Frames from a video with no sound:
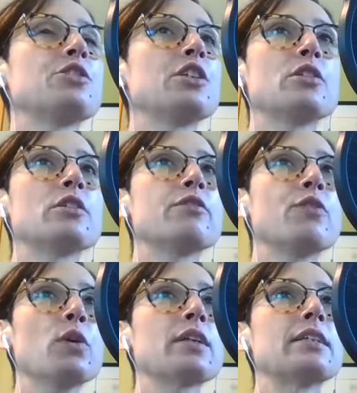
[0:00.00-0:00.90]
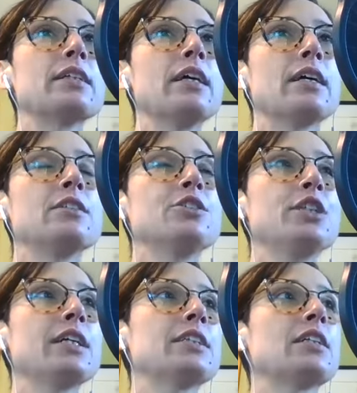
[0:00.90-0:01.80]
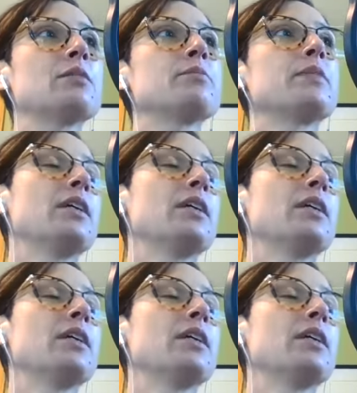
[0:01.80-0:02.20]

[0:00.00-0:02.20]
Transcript: she couldn't afford it and she ended up